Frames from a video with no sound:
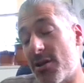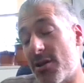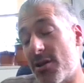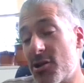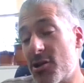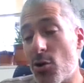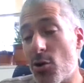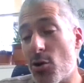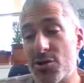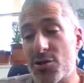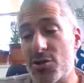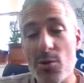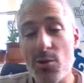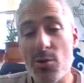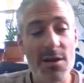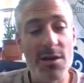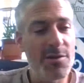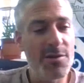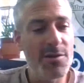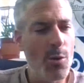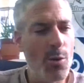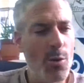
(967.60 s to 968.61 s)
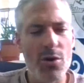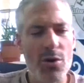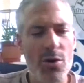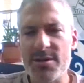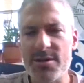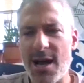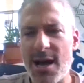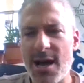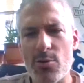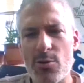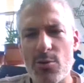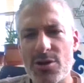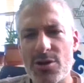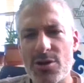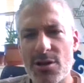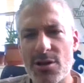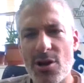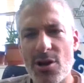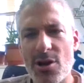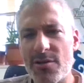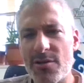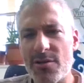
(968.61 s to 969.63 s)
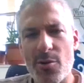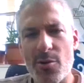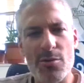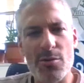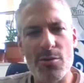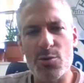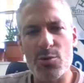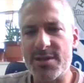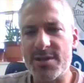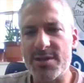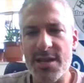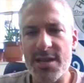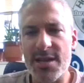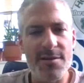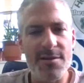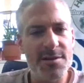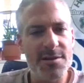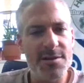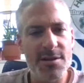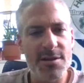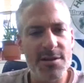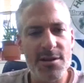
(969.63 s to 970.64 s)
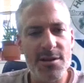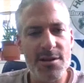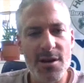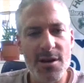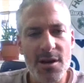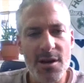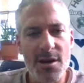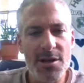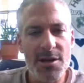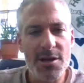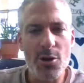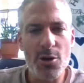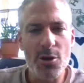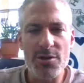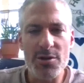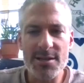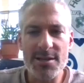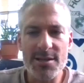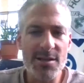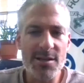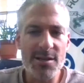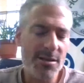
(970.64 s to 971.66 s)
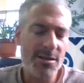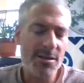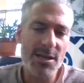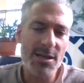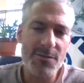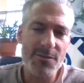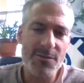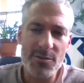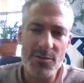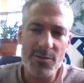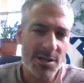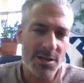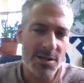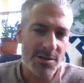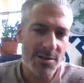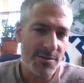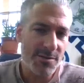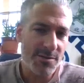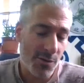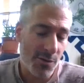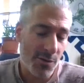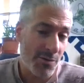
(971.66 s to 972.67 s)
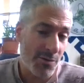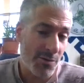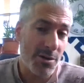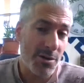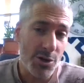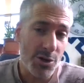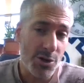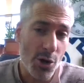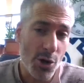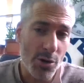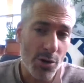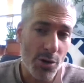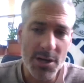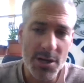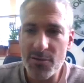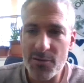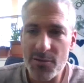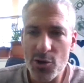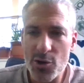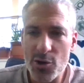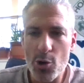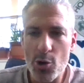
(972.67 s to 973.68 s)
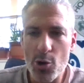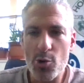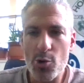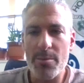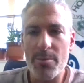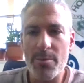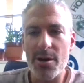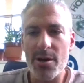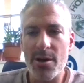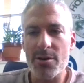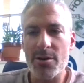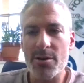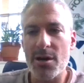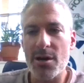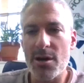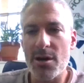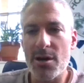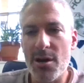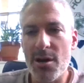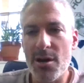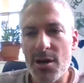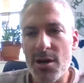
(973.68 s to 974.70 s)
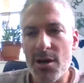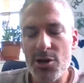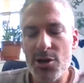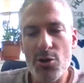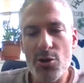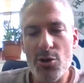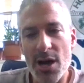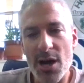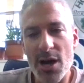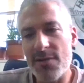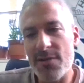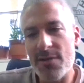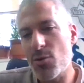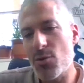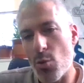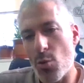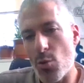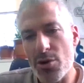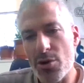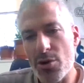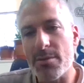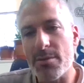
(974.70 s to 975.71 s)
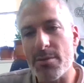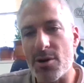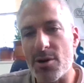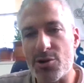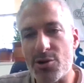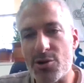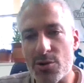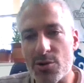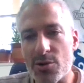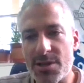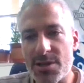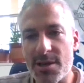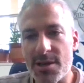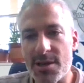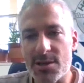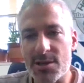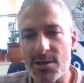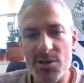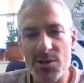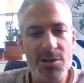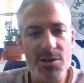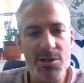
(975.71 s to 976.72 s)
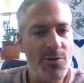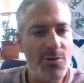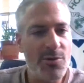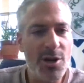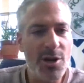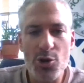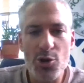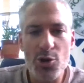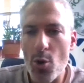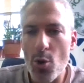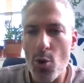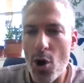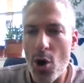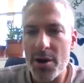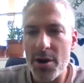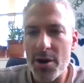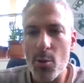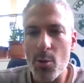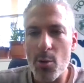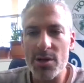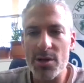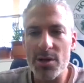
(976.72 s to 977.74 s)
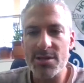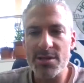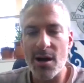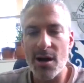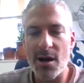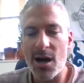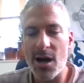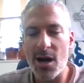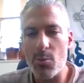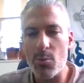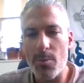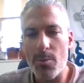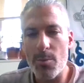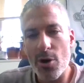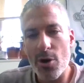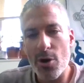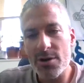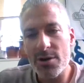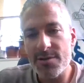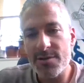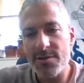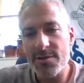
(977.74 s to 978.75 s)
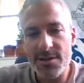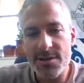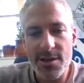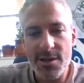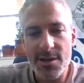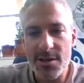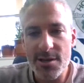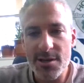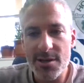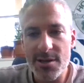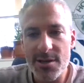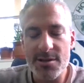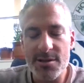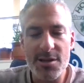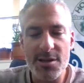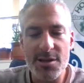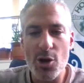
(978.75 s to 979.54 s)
I think also we live in a world now where there's a lot of problems with safety, and that's for real, like if you go to America, you have to worry about those things. What street are you on at what time, what part of the city,